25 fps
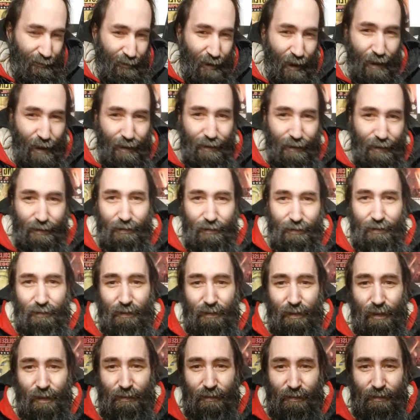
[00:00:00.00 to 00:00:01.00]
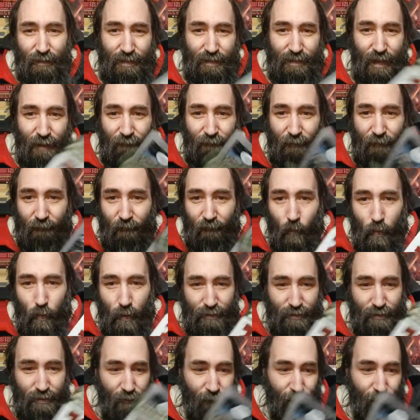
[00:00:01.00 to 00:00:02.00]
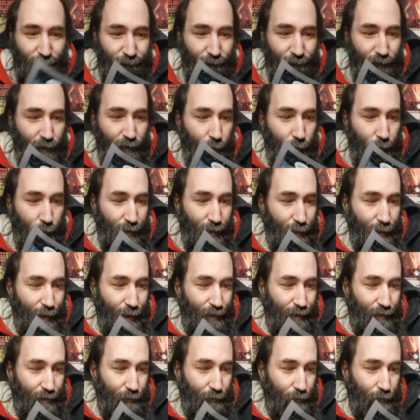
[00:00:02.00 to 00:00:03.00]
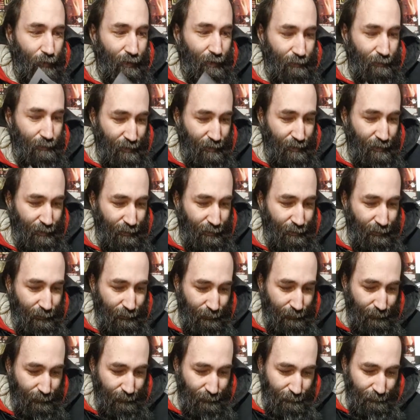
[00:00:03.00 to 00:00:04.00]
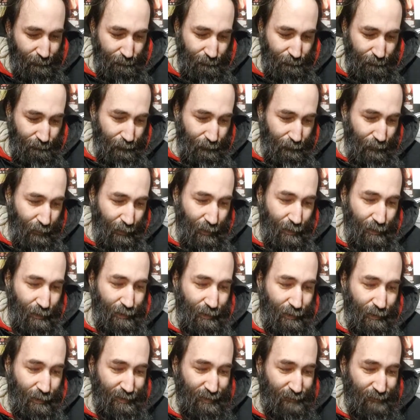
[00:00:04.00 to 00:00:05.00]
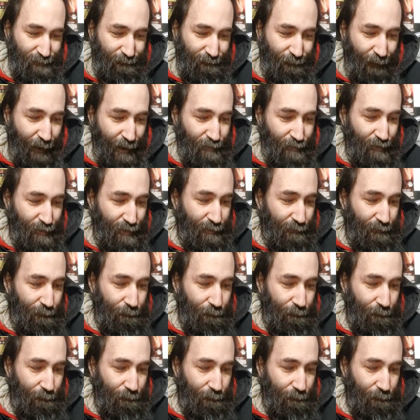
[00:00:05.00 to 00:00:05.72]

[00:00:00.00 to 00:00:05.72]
It does kind of have a Western feel, but not completely. It is violent.